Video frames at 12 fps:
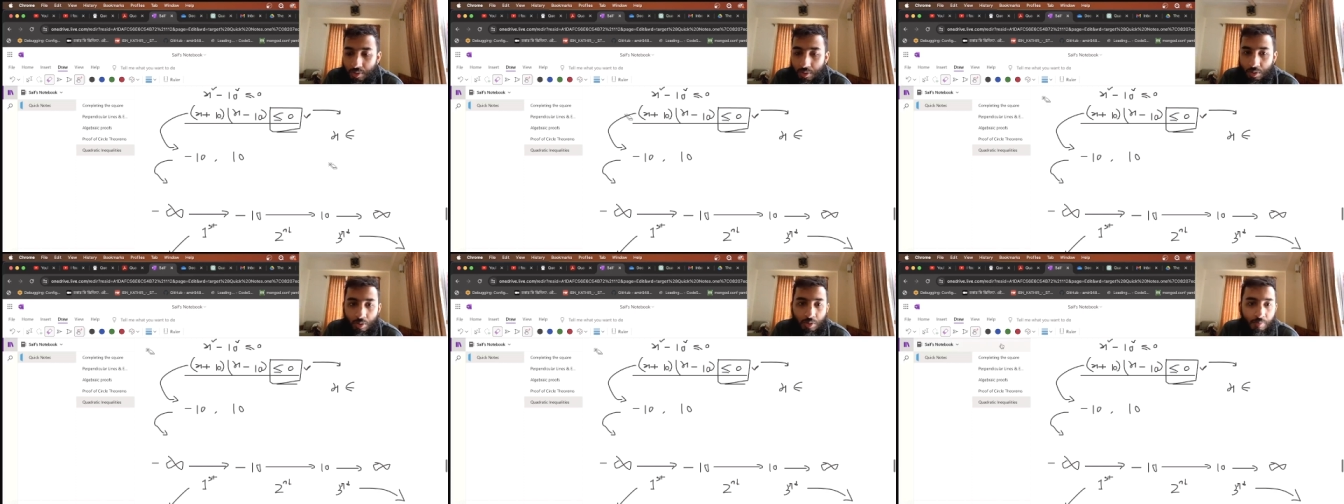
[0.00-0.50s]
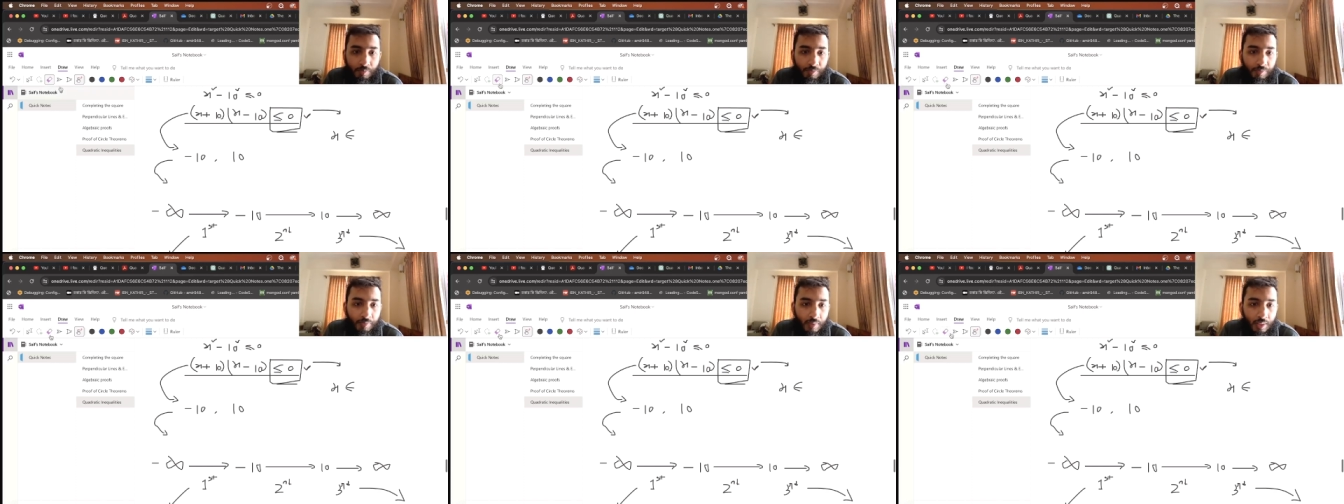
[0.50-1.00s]
so
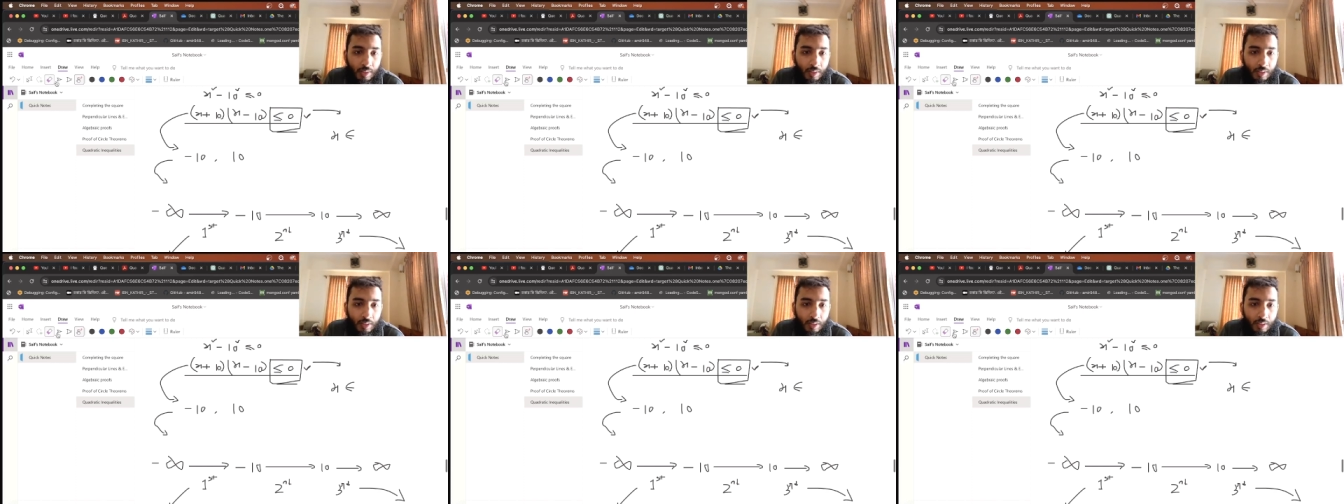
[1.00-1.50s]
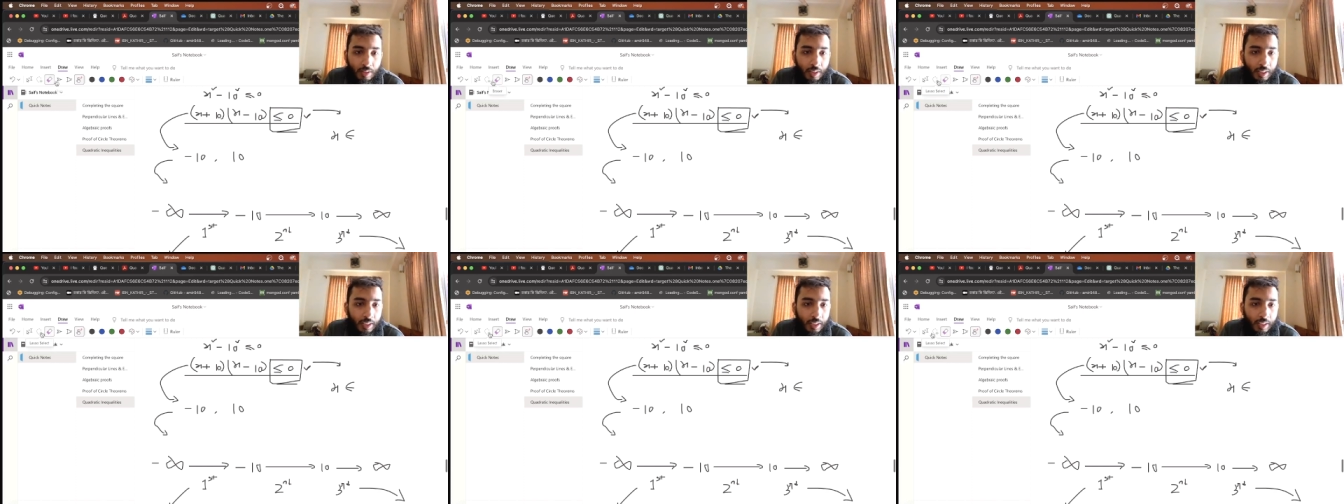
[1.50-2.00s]

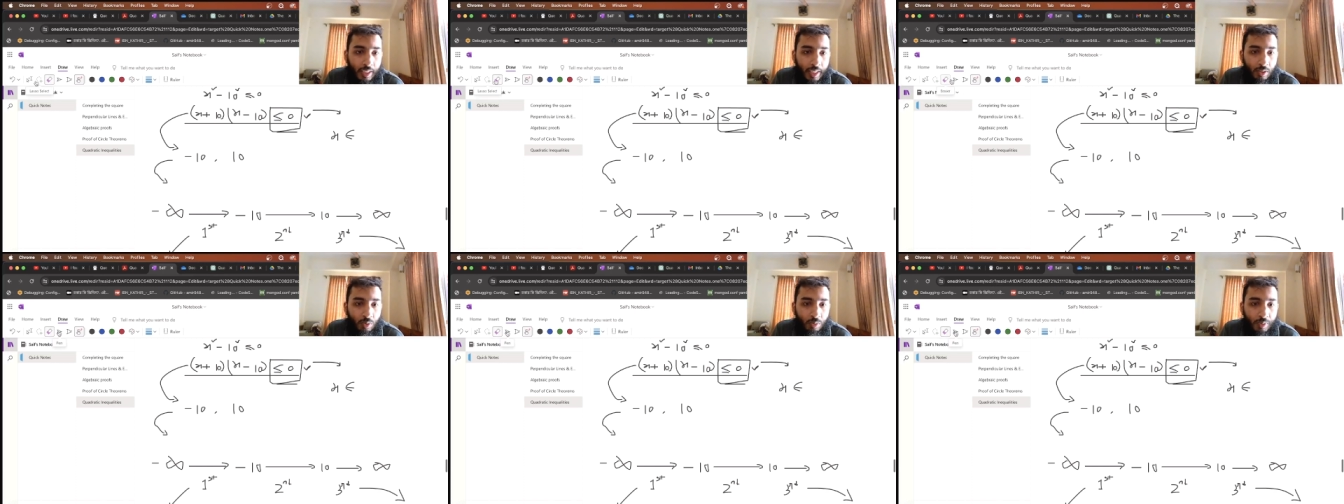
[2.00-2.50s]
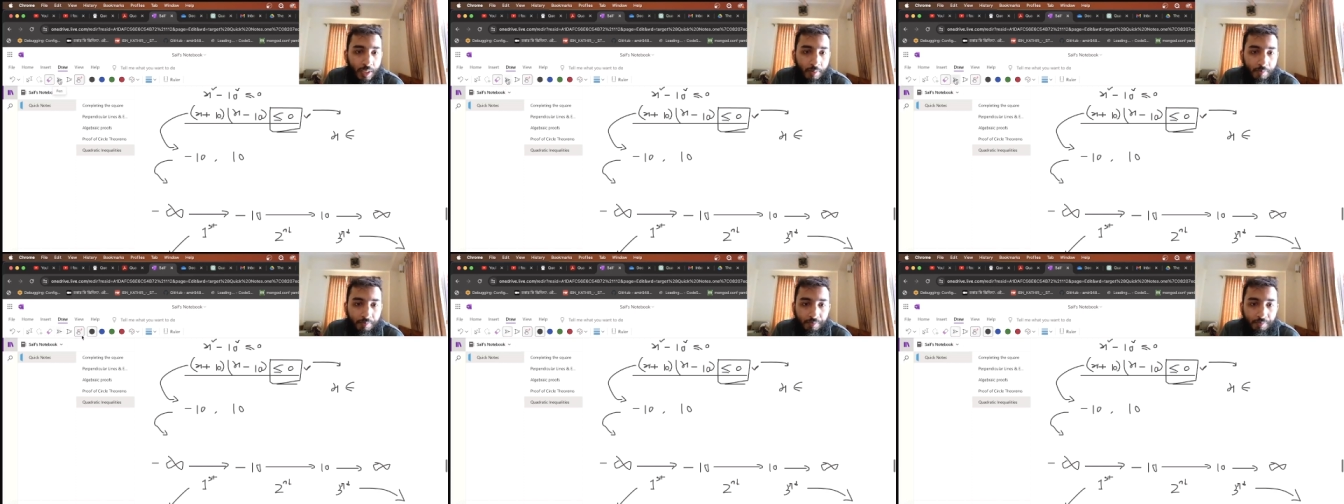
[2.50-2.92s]
it has to be